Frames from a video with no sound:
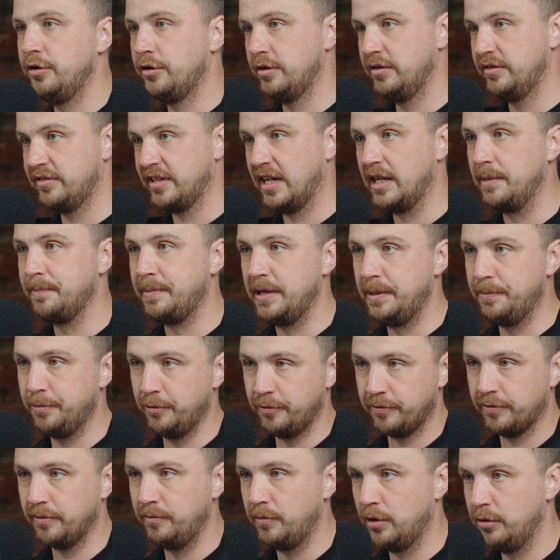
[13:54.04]
can take people
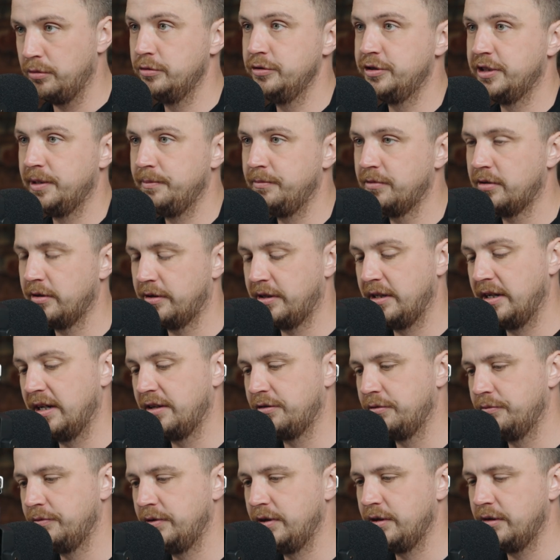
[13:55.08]
from local gyms. I think
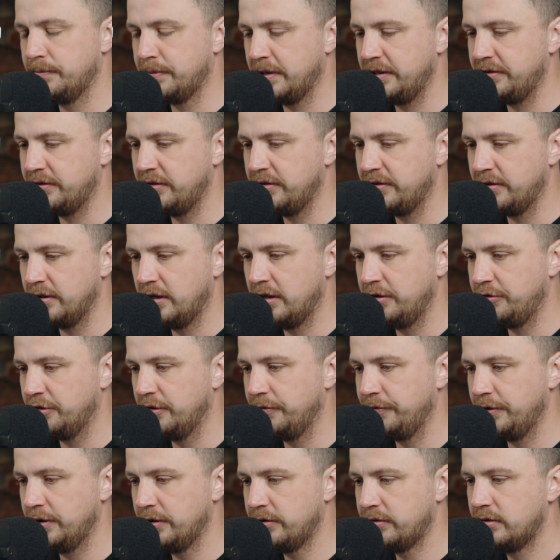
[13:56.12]
that's a really good place to start. It's
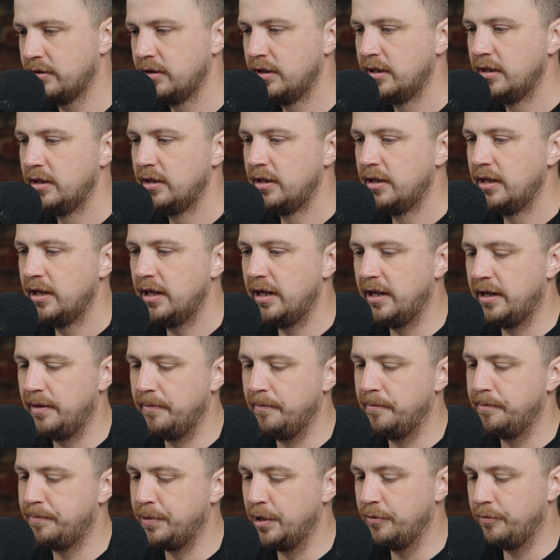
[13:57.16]
obvious.
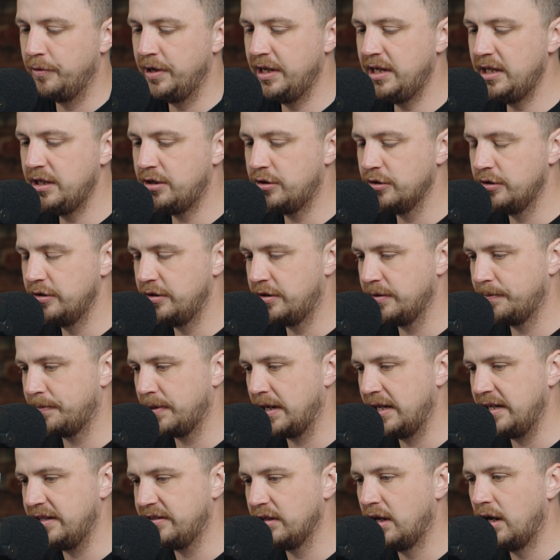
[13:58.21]
But a really good
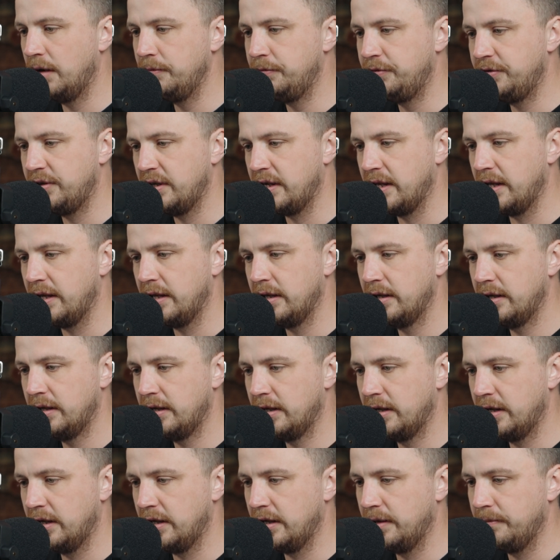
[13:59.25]
place, I've seen it
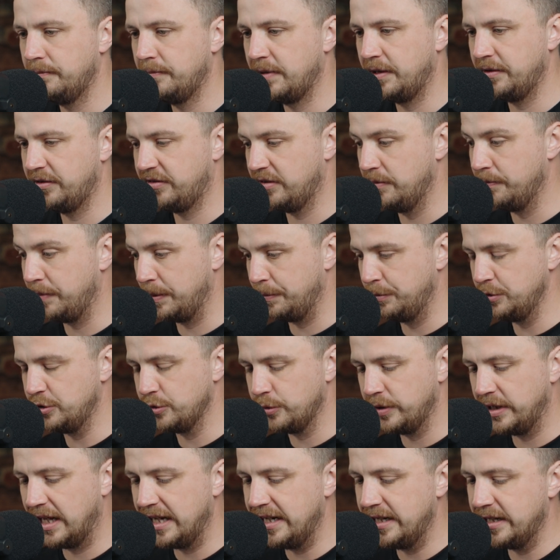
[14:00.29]
and seen people do
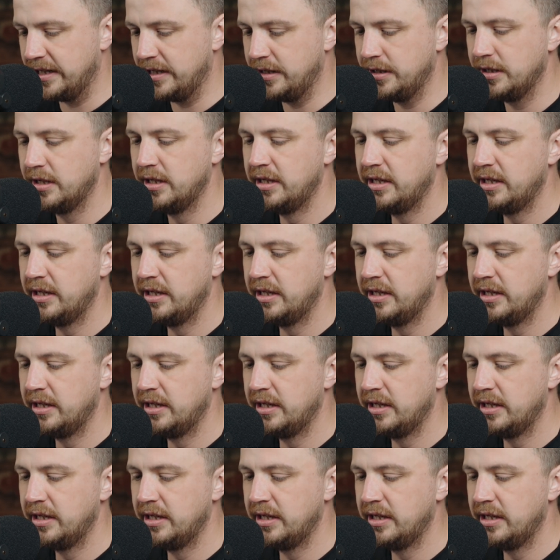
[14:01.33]
it lately,